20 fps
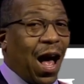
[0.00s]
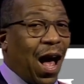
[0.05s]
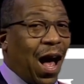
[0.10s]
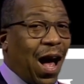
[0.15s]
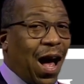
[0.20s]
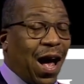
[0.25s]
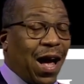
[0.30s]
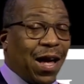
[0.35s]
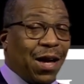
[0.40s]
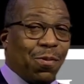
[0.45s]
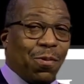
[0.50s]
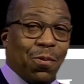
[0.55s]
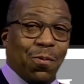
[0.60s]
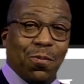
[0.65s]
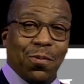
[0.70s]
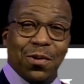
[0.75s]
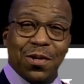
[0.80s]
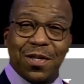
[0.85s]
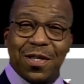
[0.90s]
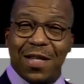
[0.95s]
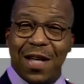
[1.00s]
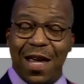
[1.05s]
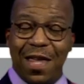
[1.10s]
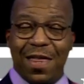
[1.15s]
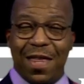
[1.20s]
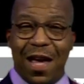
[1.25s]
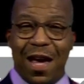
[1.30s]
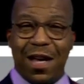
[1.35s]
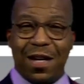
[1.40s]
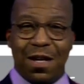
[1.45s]
I will say
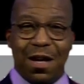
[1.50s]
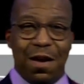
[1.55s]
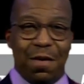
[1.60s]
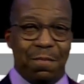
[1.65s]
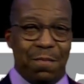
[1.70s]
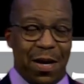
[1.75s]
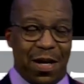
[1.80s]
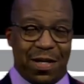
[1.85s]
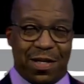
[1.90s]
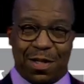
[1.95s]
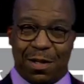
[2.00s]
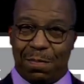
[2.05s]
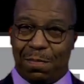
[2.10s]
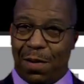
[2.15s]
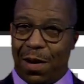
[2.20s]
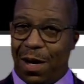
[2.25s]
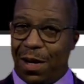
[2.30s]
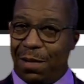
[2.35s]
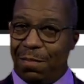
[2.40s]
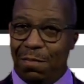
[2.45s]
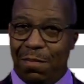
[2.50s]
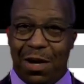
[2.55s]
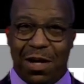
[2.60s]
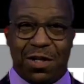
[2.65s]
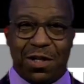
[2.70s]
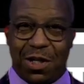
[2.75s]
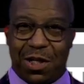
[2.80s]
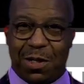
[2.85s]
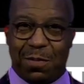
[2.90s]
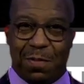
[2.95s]
that based upon
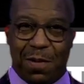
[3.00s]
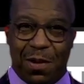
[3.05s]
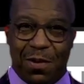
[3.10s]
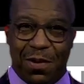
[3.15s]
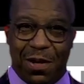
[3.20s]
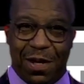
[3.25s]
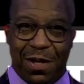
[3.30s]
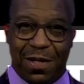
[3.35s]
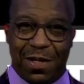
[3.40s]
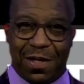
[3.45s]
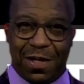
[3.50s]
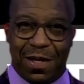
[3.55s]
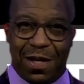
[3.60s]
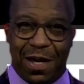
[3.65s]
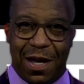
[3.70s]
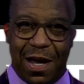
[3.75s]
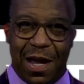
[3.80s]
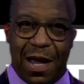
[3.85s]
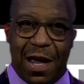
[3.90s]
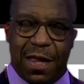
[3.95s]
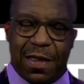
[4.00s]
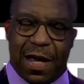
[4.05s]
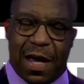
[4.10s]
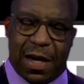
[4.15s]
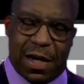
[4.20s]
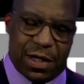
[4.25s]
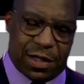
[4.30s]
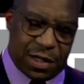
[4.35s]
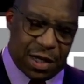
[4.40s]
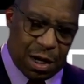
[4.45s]
much experience
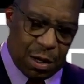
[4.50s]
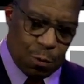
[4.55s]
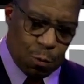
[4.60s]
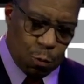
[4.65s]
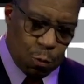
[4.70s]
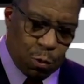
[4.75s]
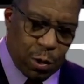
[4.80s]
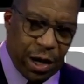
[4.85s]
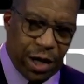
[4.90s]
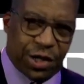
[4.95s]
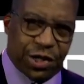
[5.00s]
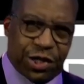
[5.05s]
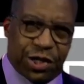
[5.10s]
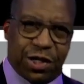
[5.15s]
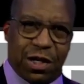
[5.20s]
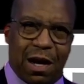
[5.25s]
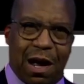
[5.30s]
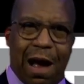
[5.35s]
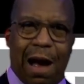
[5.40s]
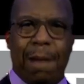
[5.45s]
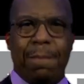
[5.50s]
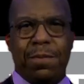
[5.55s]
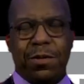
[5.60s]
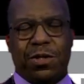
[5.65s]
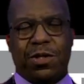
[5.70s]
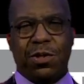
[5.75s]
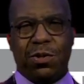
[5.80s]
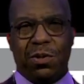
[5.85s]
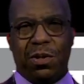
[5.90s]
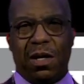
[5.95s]
that it's a rich
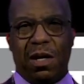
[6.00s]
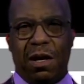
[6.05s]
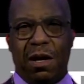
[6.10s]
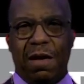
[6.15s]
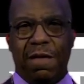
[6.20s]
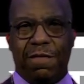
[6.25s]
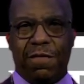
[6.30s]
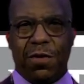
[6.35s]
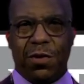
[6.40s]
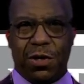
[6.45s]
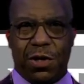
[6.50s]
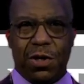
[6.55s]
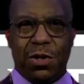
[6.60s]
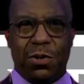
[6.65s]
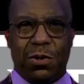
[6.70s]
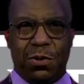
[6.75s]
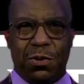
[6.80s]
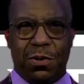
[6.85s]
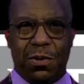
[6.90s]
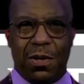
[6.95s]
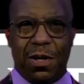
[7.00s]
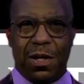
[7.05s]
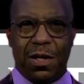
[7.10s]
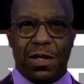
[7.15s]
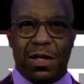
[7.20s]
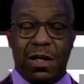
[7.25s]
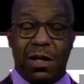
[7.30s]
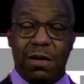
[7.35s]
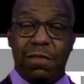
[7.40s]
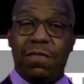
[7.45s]
opportunity for you
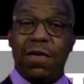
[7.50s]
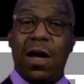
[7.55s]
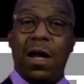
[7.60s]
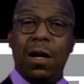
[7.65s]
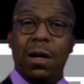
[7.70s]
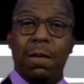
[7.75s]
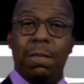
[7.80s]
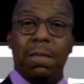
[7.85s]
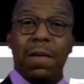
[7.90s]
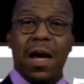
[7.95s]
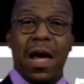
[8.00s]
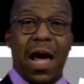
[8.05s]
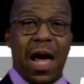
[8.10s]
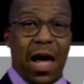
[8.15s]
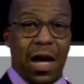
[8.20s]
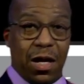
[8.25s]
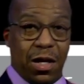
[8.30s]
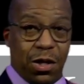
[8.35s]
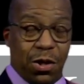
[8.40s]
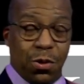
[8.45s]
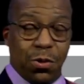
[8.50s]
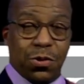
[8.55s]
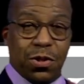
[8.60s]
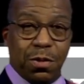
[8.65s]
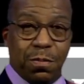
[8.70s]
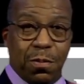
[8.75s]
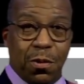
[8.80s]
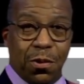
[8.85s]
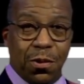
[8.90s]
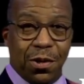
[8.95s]
to develop a
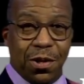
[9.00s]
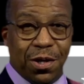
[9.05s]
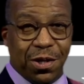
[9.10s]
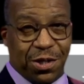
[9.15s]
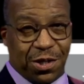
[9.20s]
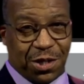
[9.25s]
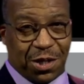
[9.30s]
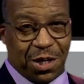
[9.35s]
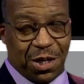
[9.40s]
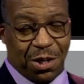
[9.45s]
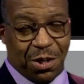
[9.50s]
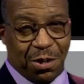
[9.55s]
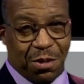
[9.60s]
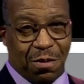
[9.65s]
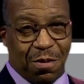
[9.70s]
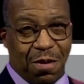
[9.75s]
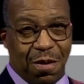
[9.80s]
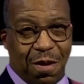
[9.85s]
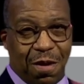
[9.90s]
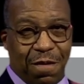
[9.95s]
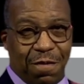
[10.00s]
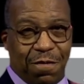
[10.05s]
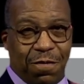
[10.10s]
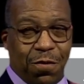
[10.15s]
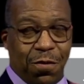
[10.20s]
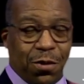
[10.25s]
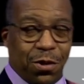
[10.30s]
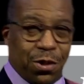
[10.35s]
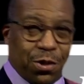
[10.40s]
usable skill for